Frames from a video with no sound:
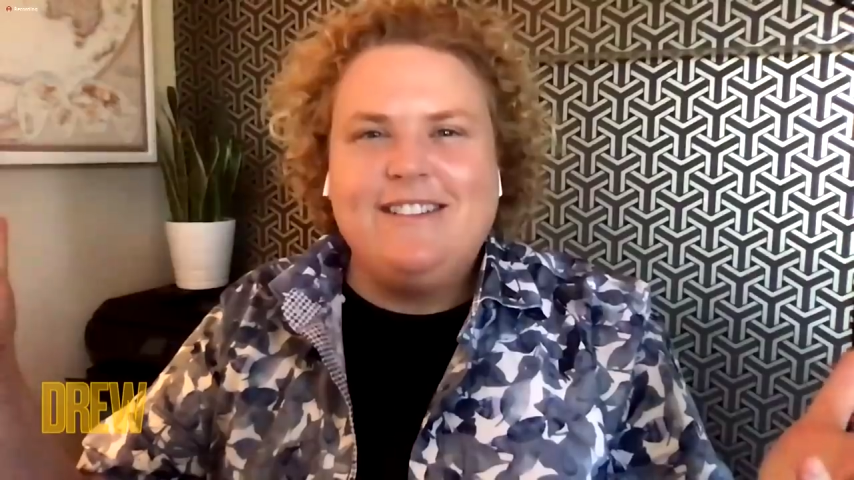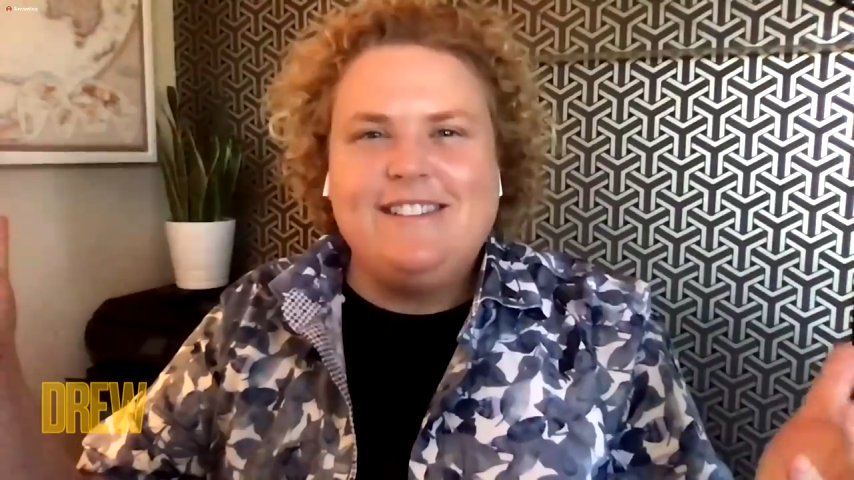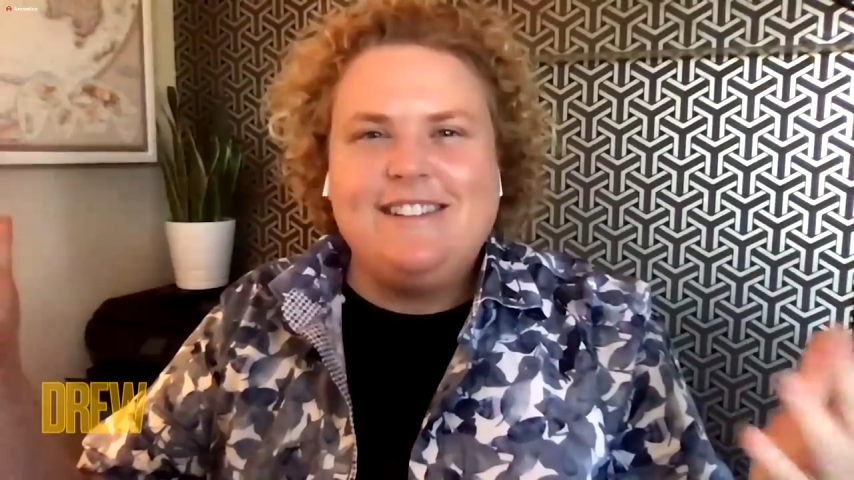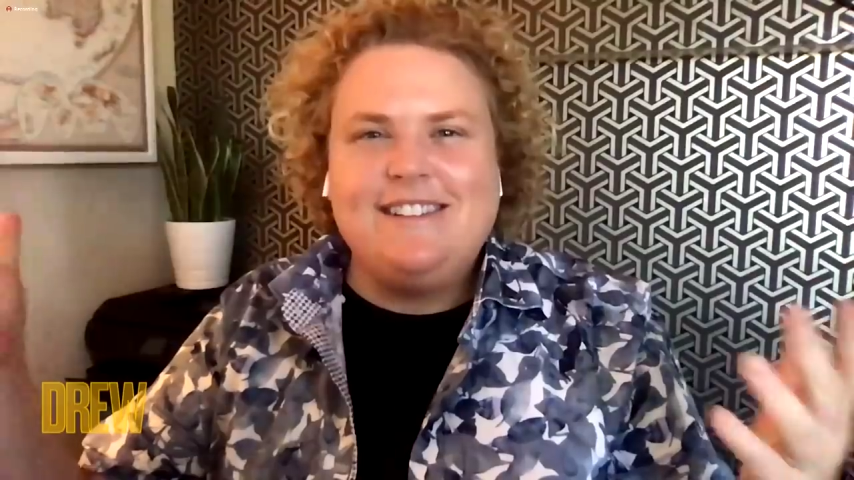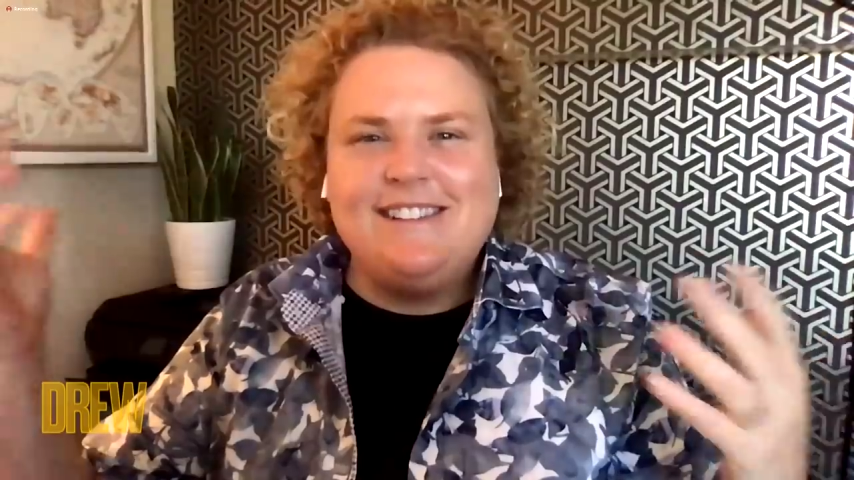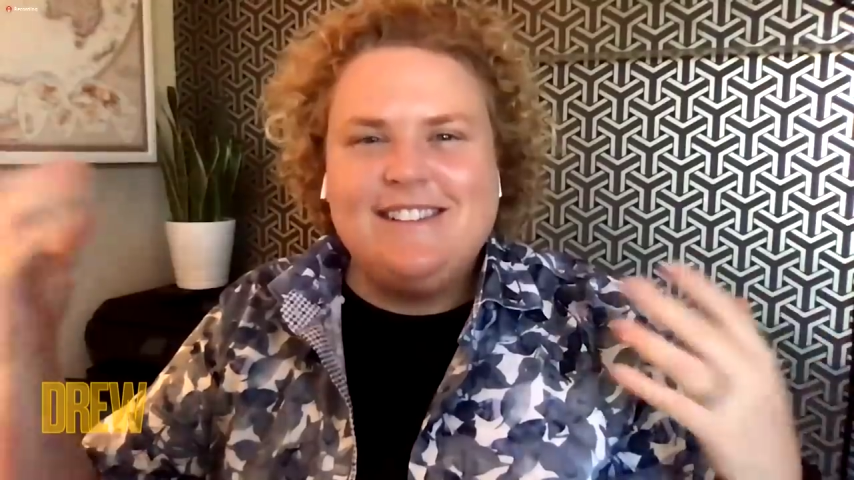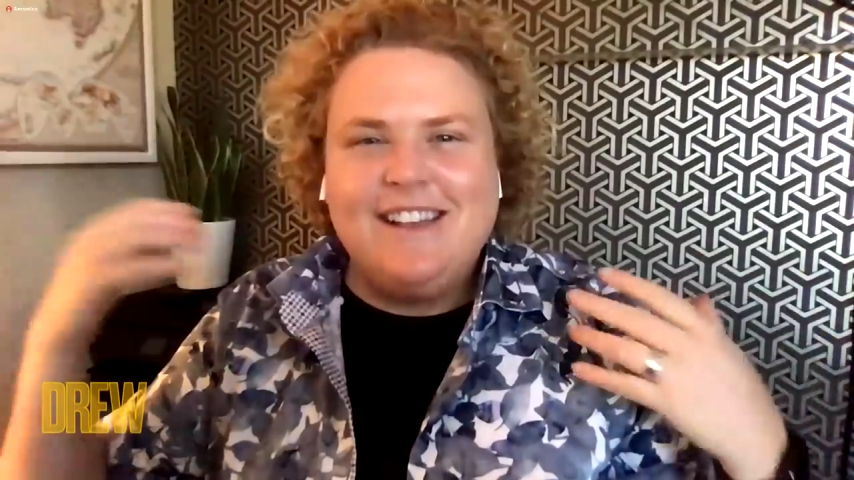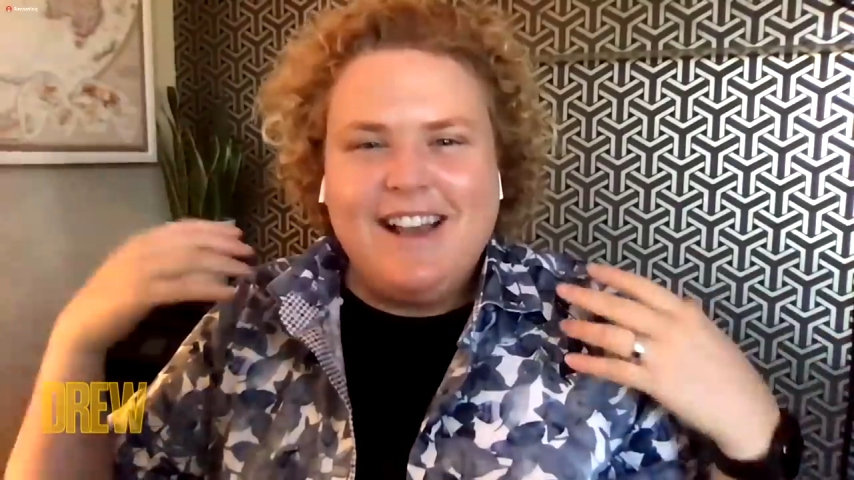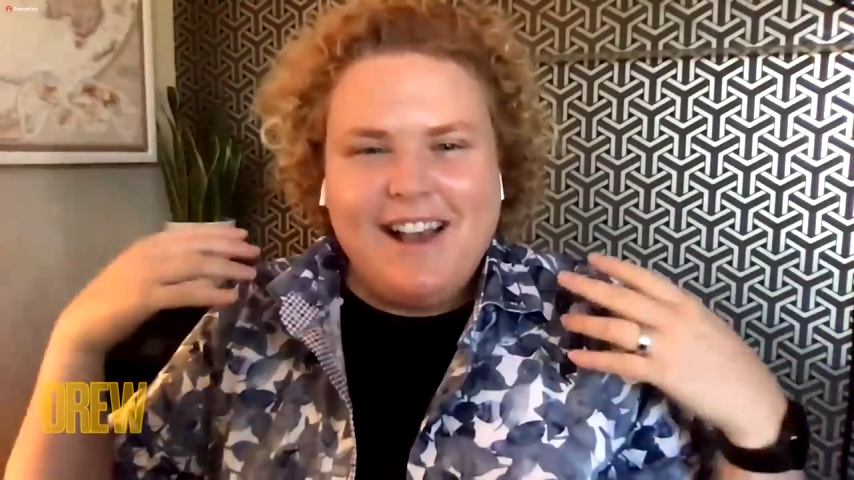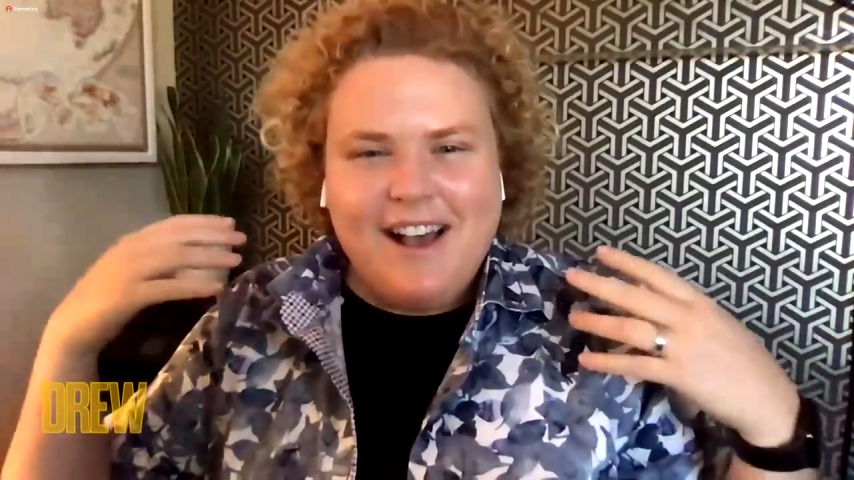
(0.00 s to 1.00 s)
of yours. This
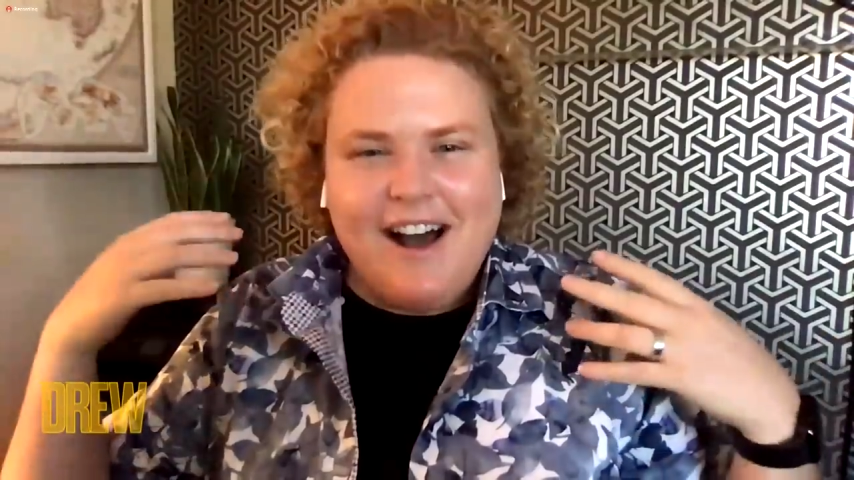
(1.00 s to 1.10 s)
is